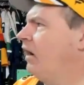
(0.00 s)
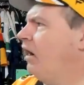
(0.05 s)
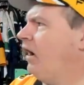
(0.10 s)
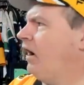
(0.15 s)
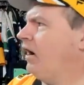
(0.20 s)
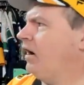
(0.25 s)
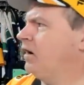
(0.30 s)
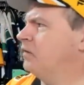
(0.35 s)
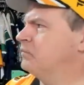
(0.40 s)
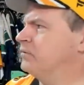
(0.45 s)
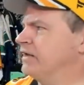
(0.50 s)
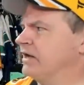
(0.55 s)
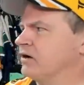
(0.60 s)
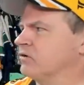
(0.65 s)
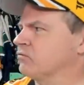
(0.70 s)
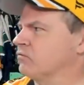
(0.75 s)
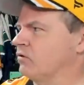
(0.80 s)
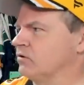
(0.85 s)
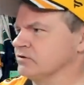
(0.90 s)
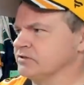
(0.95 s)
Uh, but yeah,
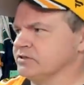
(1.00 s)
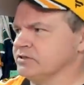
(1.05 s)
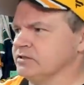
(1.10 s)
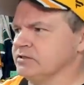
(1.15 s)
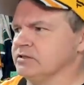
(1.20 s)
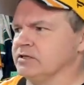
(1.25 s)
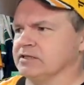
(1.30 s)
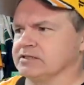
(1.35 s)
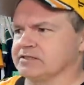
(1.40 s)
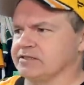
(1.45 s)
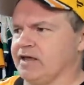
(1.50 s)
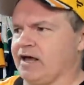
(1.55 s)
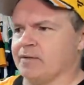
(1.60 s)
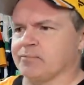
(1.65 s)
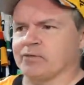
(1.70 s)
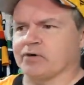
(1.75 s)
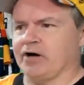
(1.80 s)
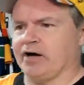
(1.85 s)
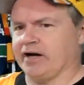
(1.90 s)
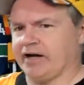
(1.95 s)
Rolston, a
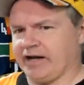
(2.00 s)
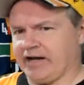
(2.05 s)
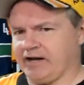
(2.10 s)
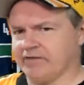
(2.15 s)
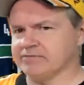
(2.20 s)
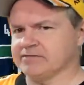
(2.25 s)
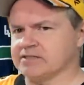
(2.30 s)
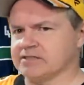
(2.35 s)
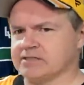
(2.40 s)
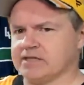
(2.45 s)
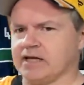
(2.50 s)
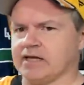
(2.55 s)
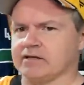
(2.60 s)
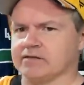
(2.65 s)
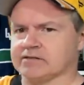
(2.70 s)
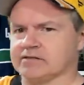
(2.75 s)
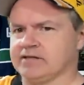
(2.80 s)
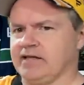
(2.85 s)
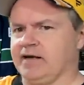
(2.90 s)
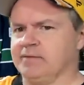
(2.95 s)
slapper. And I have to say,
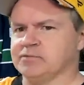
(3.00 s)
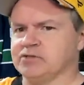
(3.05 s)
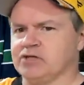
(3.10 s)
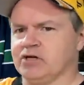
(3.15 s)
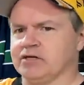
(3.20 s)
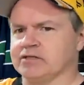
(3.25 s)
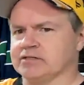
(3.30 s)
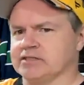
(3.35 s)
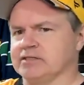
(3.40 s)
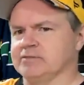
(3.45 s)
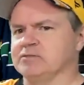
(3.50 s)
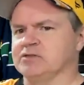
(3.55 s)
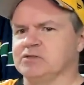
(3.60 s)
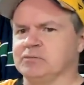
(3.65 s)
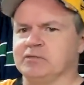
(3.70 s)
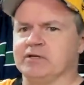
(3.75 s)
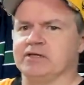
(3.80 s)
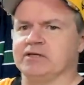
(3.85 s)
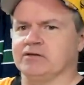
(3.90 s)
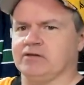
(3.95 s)
the slap shot seems to
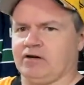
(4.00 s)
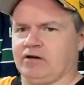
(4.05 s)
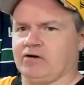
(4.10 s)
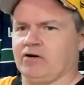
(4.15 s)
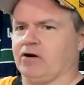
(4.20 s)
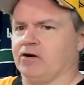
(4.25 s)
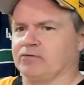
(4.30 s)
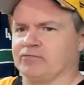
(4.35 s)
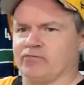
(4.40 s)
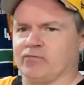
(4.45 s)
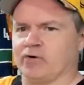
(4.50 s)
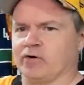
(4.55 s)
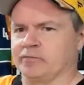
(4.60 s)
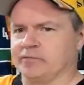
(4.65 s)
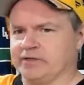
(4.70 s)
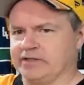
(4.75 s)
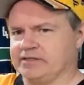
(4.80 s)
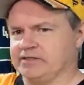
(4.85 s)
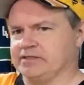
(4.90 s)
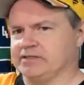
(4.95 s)
be an, an art form
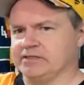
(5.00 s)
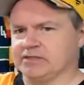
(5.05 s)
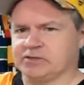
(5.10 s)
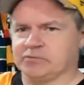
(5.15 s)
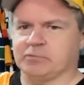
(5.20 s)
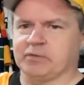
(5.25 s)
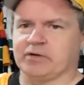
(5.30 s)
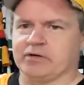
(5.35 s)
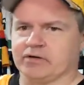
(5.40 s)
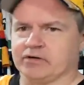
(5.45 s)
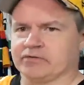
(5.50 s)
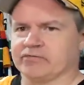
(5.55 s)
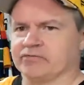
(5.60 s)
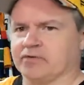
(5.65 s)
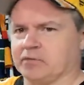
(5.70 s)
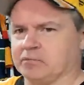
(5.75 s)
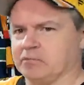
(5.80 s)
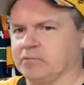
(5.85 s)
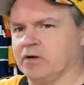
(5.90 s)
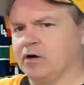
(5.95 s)
that's disappeared
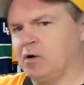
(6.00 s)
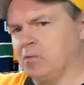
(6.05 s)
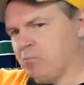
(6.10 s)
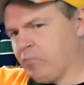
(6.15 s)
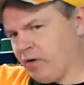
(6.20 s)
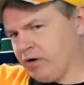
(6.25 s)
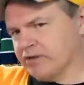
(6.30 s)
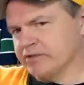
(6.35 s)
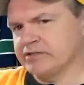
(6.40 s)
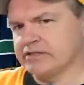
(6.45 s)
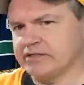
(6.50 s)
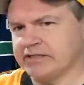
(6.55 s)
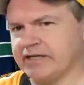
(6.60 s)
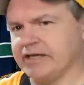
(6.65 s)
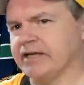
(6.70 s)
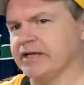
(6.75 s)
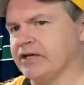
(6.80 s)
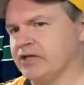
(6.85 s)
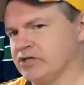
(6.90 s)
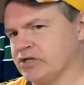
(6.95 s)
from parts of the
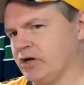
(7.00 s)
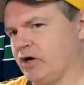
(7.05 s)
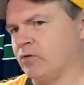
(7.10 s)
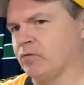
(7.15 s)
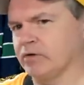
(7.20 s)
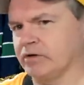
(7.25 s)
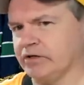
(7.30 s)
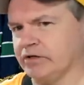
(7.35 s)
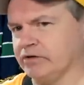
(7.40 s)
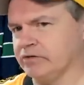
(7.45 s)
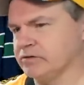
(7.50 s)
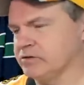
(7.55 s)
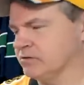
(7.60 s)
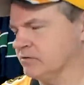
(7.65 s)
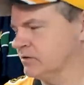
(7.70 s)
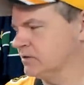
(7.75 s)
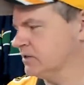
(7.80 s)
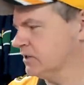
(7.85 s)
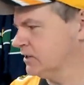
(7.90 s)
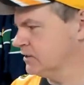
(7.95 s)
NHL where it used to
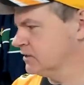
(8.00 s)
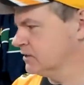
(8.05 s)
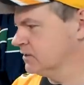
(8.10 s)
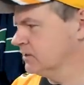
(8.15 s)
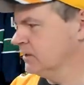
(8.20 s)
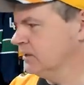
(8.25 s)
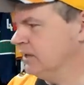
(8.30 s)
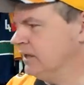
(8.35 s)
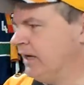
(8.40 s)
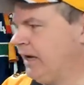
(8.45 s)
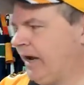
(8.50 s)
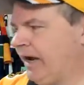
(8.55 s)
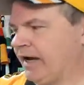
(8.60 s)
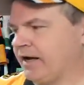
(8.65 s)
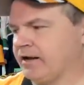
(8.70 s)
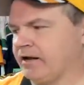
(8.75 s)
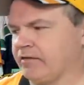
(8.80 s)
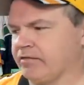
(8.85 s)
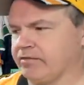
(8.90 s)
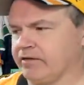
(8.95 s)
exist.
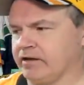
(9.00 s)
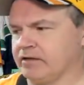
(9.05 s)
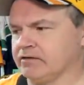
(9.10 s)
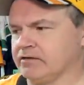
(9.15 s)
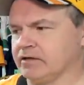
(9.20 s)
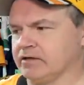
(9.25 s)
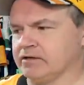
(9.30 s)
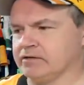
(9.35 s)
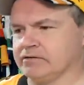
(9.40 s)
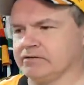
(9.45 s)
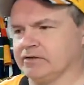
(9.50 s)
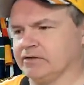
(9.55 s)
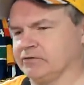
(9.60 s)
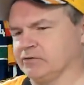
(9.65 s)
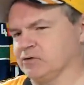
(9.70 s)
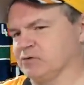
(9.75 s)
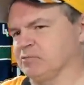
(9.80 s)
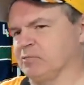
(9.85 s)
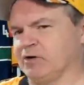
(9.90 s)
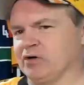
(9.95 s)
And I think that, that
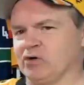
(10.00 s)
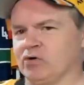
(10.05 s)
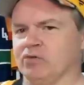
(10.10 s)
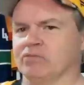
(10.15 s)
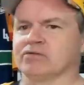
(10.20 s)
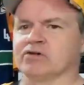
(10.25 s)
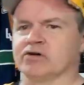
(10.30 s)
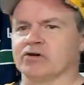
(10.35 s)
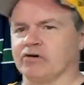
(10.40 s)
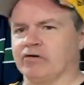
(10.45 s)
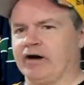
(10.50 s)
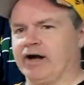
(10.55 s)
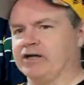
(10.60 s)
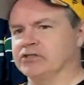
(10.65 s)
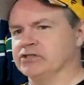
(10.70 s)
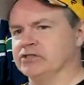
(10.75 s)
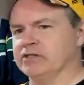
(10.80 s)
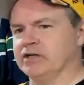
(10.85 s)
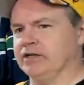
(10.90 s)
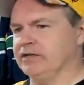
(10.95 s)
there's been an
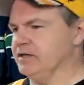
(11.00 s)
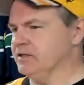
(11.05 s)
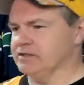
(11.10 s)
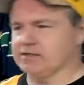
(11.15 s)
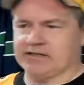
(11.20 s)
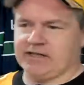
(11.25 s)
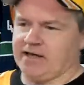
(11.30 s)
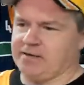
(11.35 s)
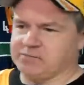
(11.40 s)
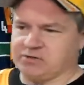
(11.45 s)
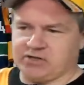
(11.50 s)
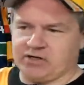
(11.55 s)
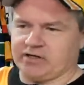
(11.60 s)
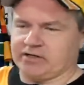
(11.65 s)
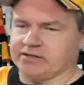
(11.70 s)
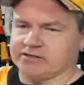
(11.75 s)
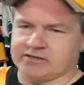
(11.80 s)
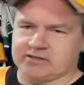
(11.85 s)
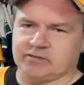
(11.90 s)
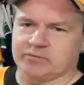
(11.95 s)
overcorrection. I think a slap shot
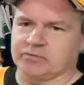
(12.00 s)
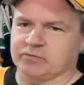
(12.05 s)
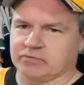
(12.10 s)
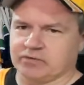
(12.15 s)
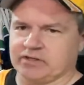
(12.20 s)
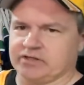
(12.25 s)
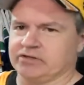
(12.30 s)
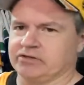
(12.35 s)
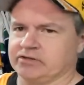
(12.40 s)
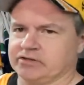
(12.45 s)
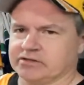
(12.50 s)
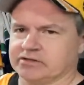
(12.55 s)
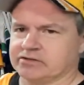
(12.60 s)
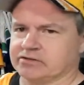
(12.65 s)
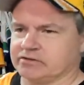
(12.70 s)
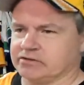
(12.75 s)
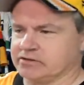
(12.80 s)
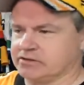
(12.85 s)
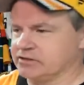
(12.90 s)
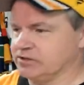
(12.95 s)
can still be really good in
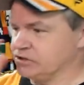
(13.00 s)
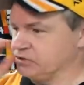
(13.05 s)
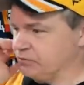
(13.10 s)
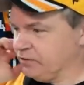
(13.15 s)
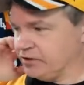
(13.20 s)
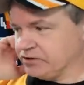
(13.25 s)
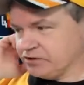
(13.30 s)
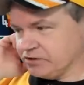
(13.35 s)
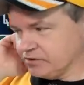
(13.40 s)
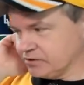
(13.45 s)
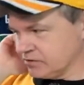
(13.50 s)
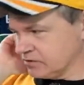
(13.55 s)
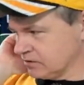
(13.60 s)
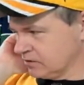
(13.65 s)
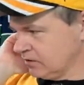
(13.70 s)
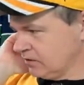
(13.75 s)
certain situations.